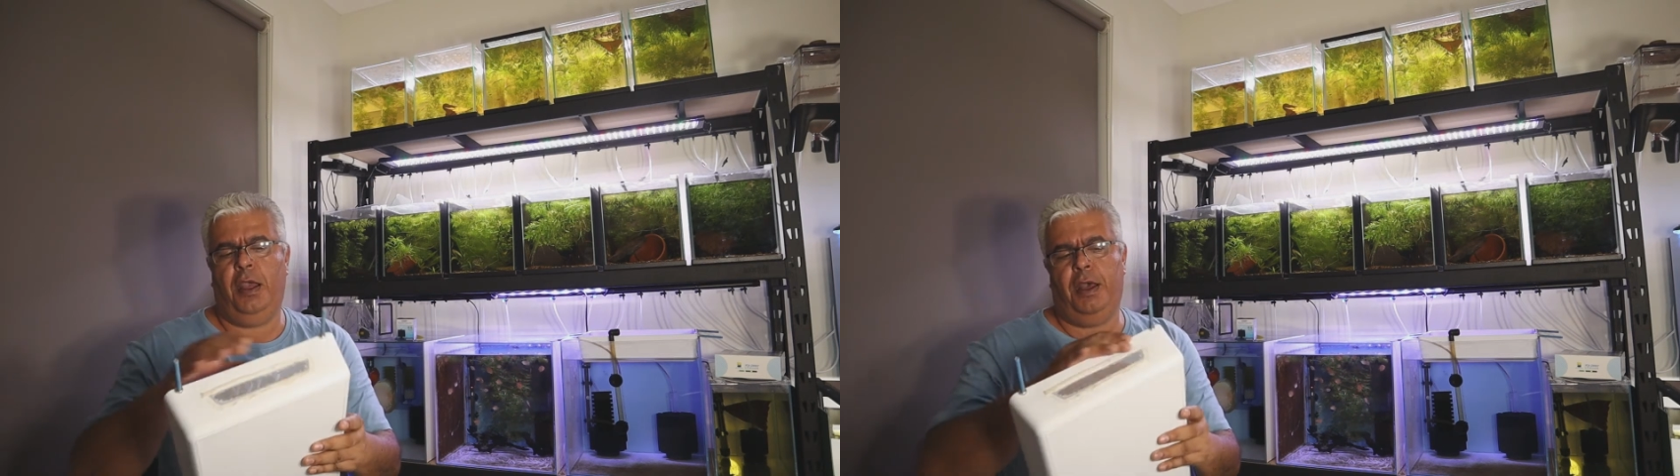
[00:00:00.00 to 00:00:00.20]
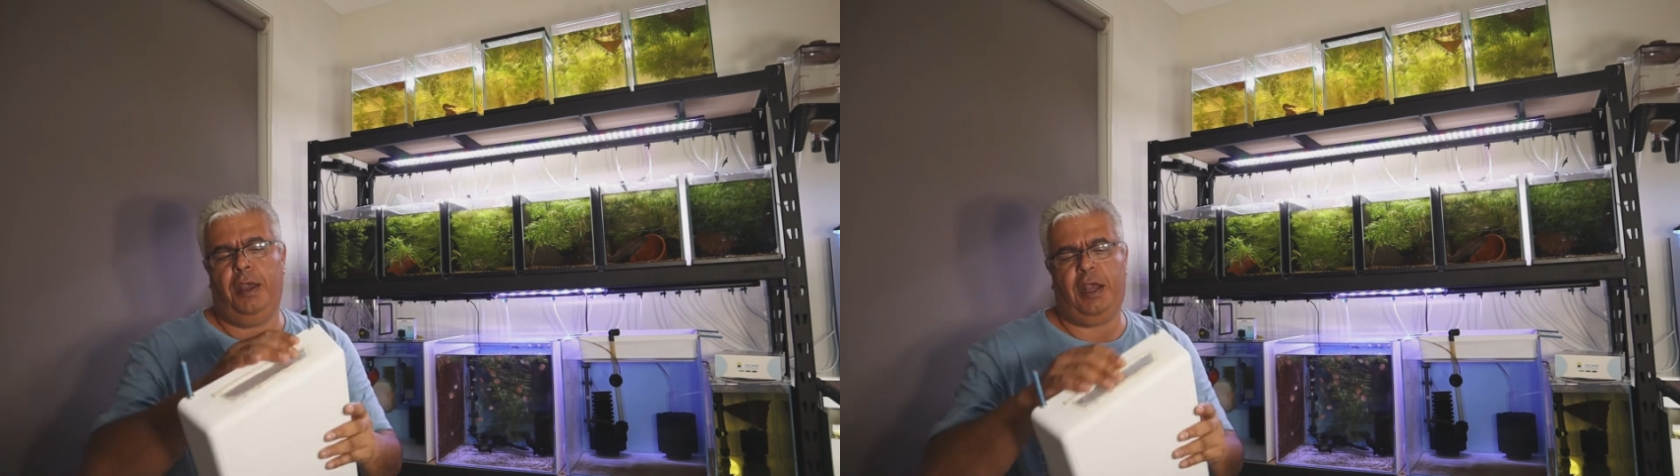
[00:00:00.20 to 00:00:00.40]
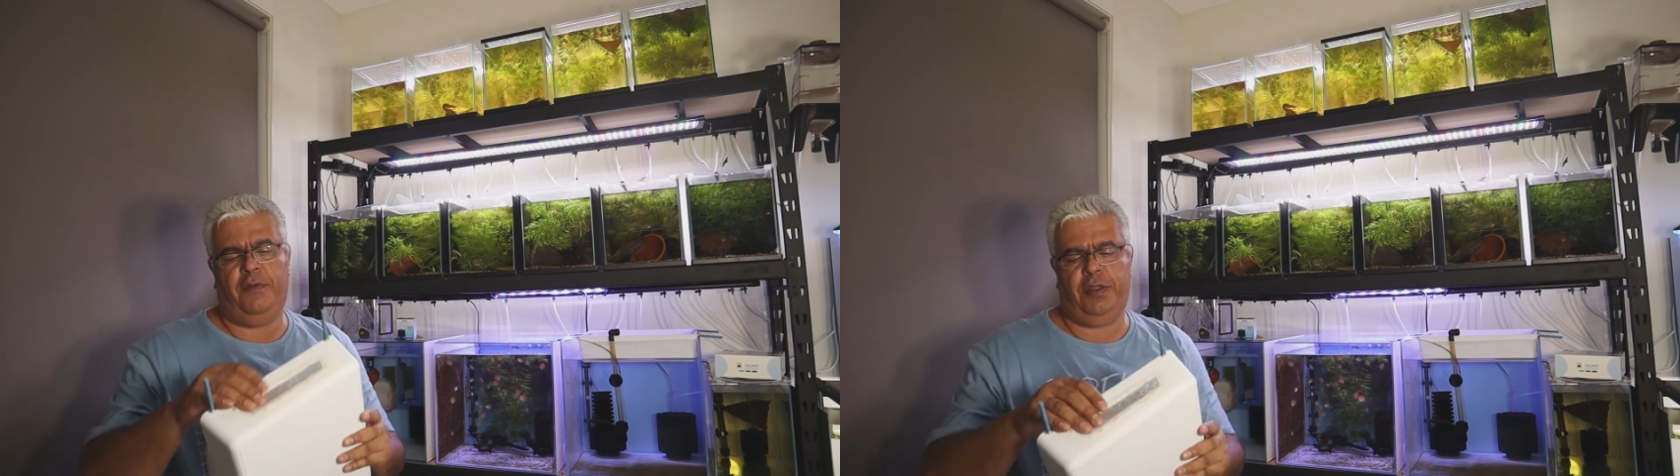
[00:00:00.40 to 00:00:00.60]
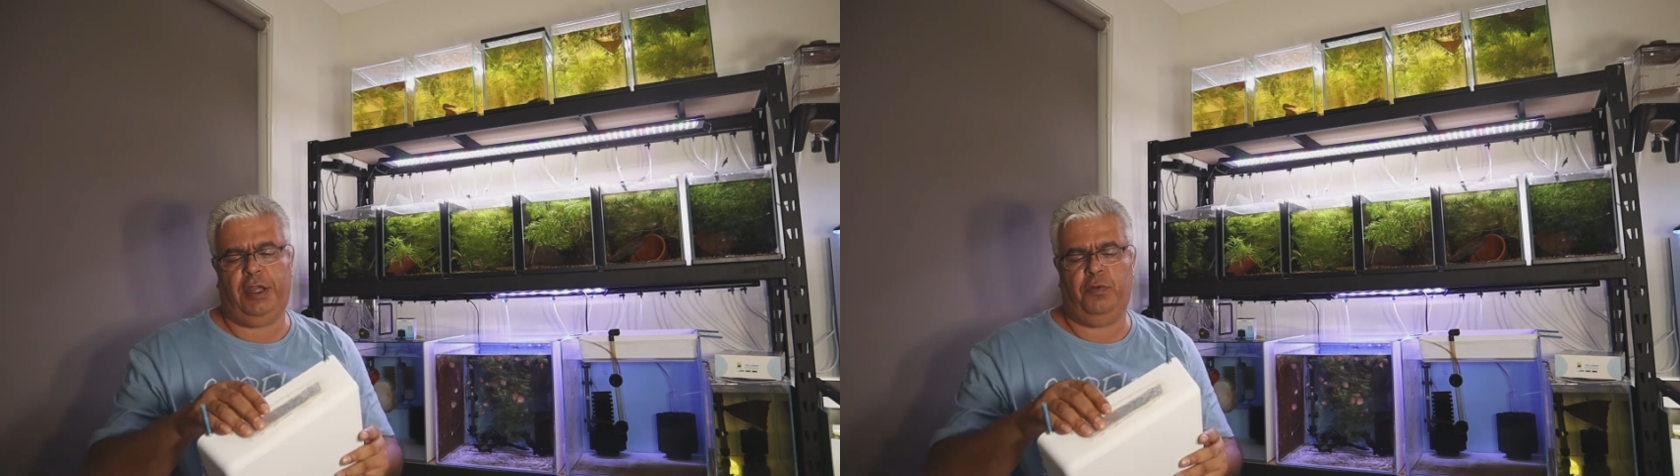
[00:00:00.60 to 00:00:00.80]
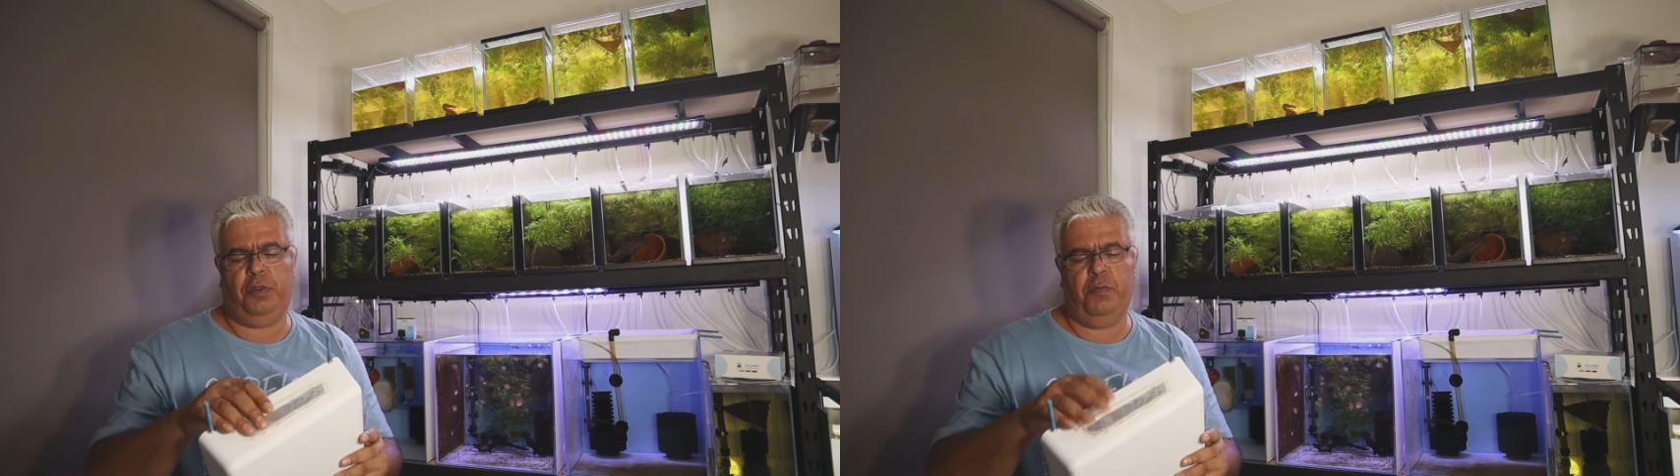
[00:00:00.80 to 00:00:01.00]
cover
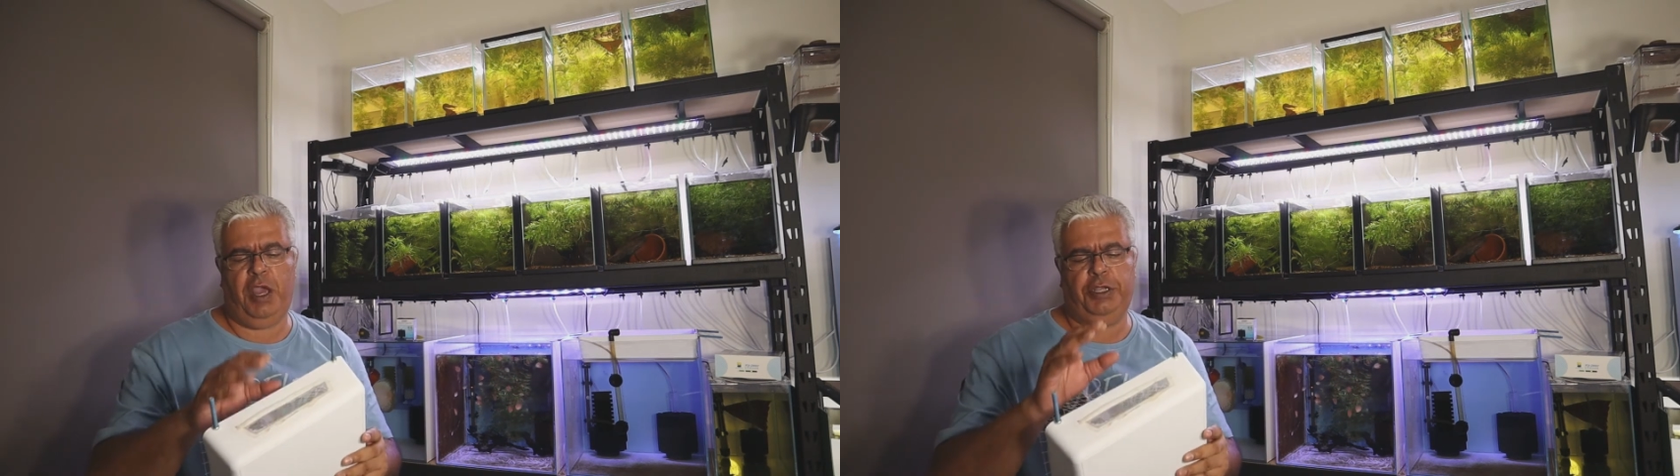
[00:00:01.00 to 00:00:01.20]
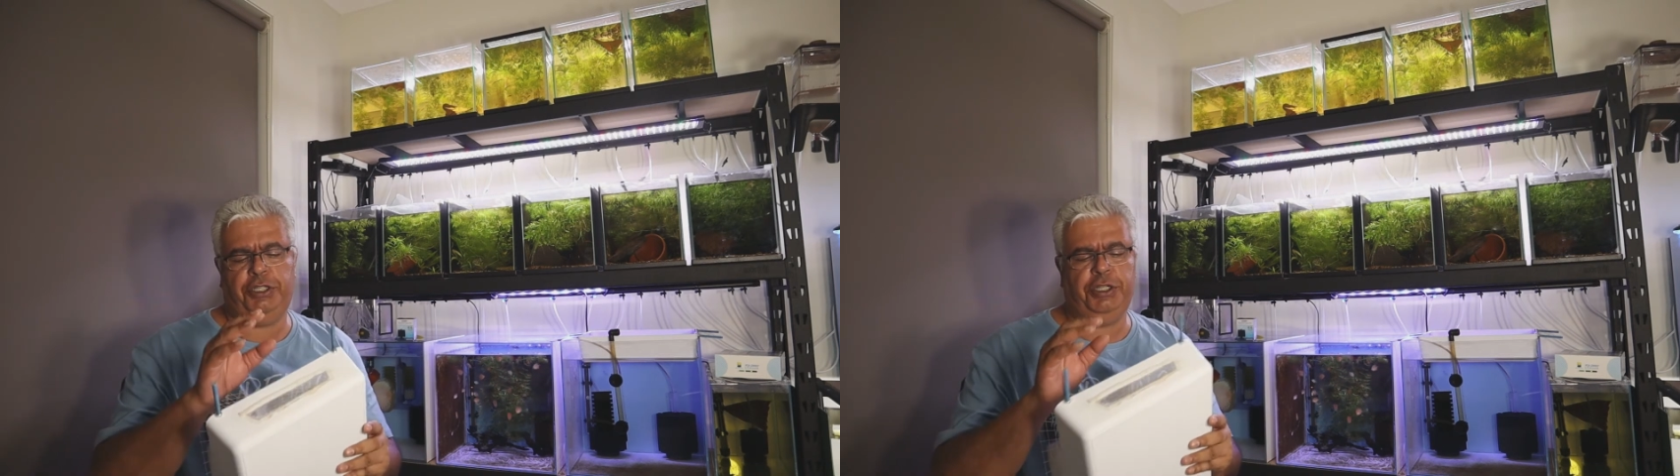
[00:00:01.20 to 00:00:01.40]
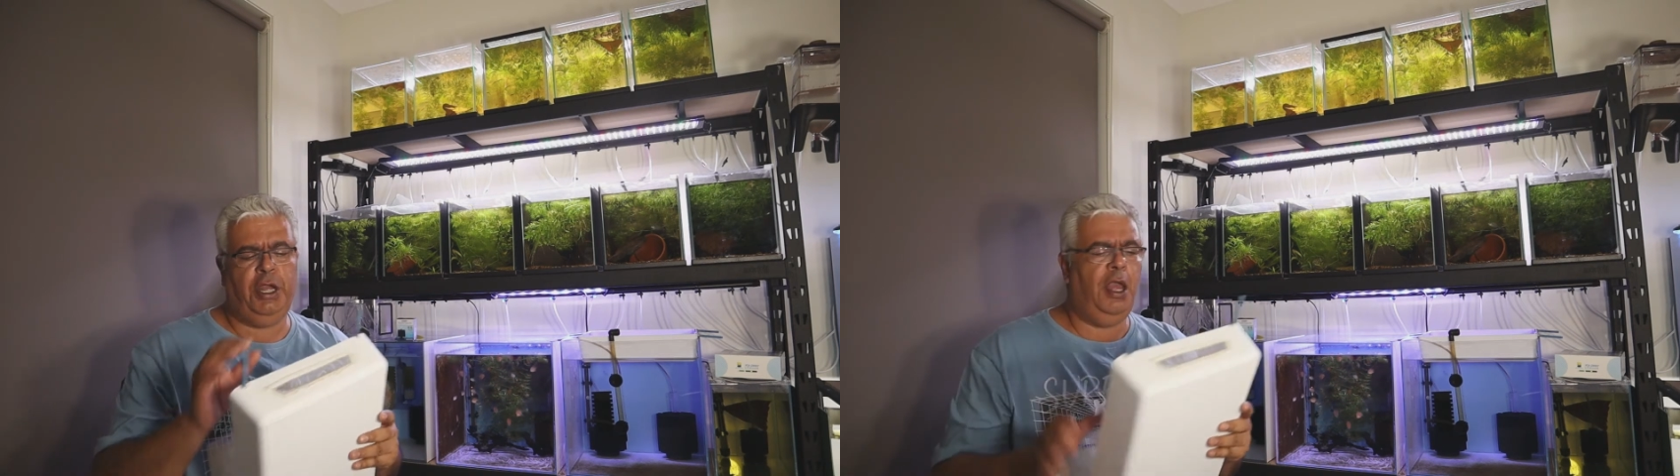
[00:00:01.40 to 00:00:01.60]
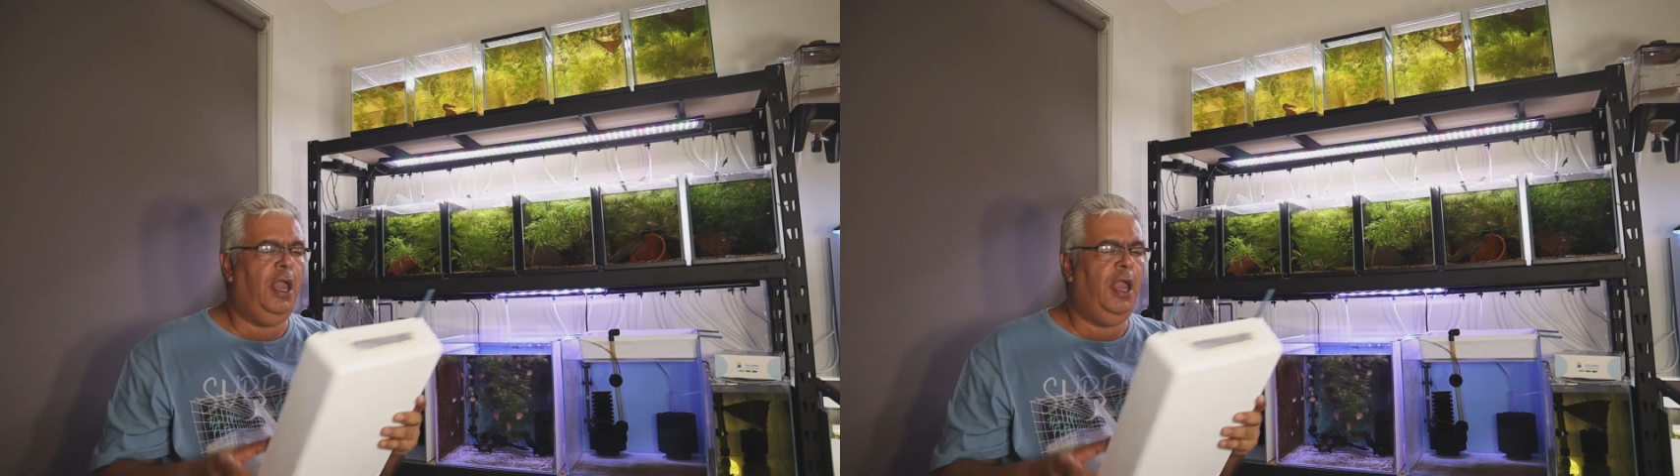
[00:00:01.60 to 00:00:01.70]
that with mesh,